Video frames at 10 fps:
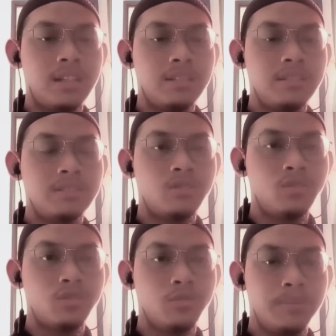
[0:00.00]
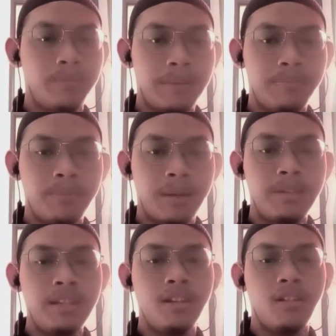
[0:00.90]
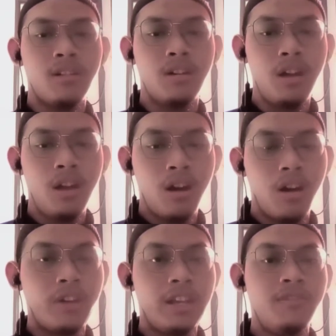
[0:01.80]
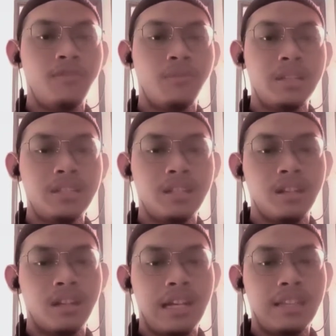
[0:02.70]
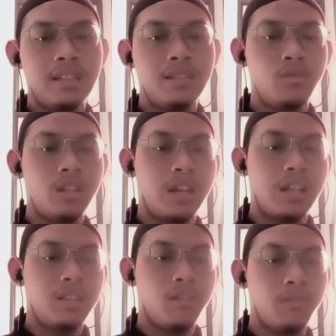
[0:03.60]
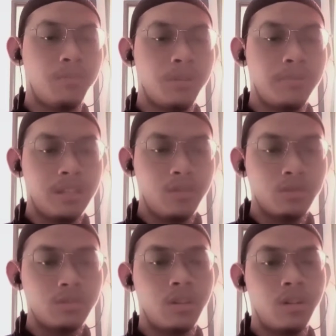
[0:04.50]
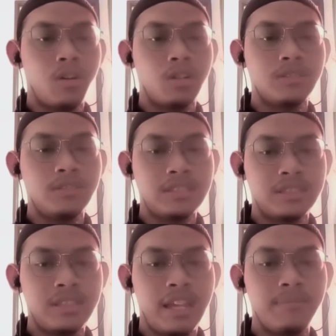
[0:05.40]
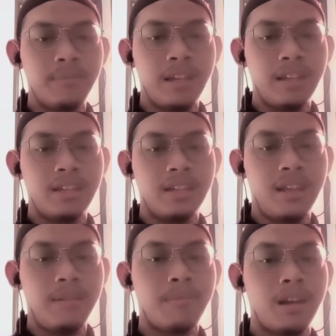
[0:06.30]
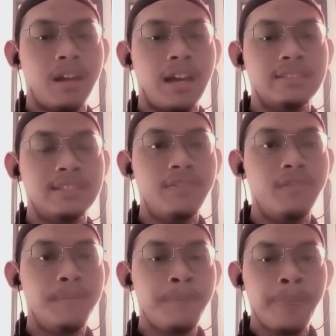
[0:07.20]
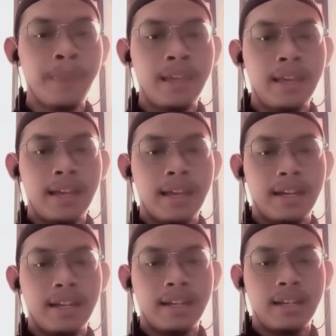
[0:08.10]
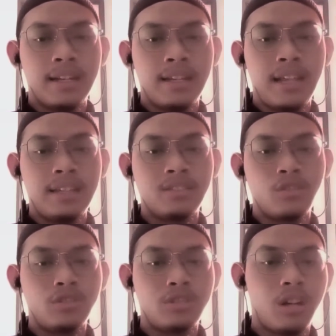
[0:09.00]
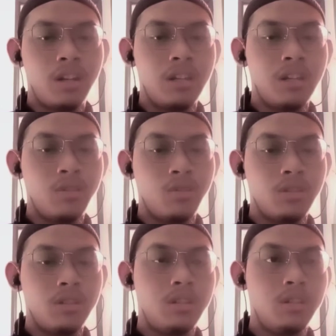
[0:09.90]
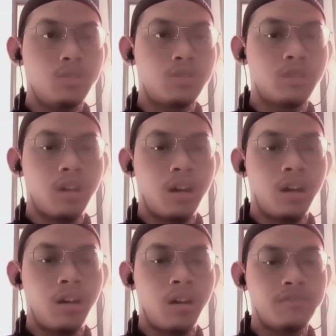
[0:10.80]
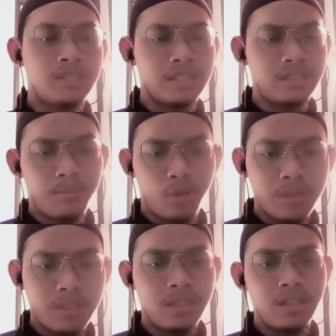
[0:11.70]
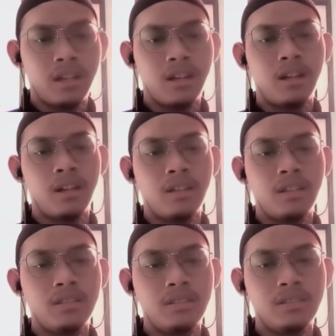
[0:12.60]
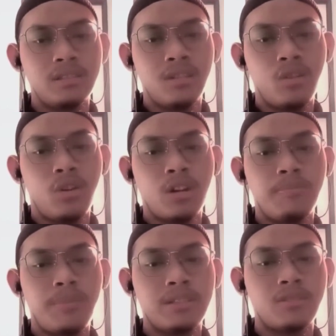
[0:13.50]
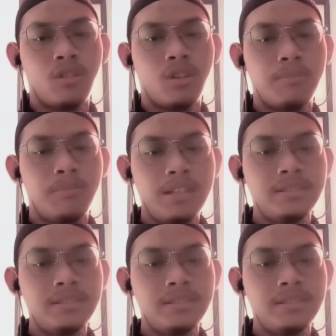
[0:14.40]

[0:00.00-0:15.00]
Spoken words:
disclose to the public of any information relating to the character of the prohibited goods or services that make them unsafe. That disclosure shall include the use of such prohibition in secure repairs or replace